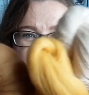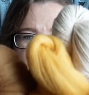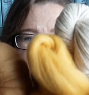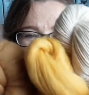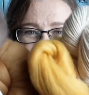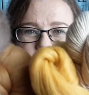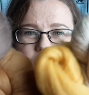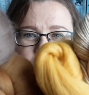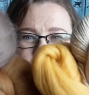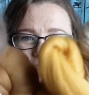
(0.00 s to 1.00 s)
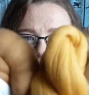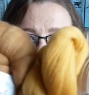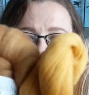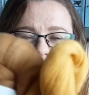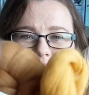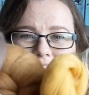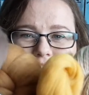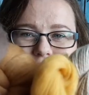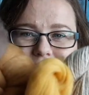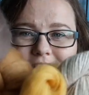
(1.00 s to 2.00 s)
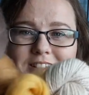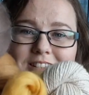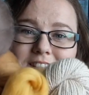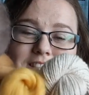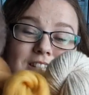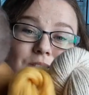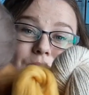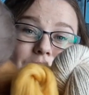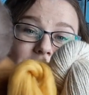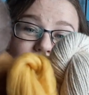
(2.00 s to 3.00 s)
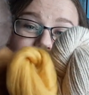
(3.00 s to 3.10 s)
So, and this is what I've